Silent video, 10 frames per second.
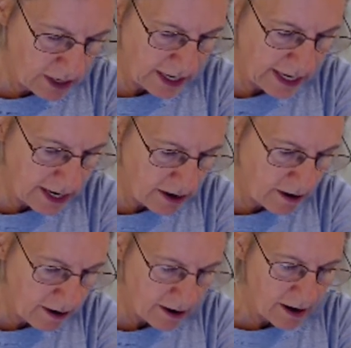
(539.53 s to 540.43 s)

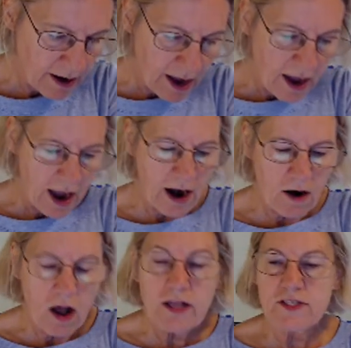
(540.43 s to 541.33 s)
here, are
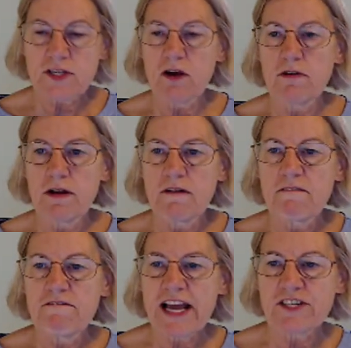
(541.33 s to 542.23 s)
also
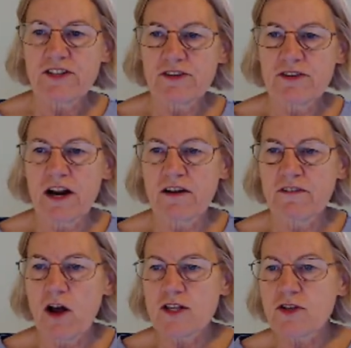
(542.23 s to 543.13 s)
vectors,
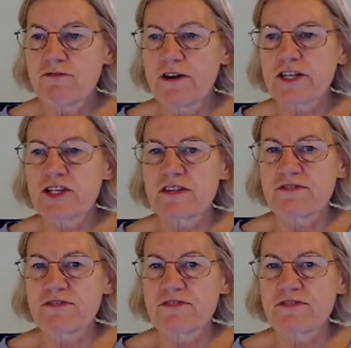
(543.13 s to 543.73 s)
are also functions of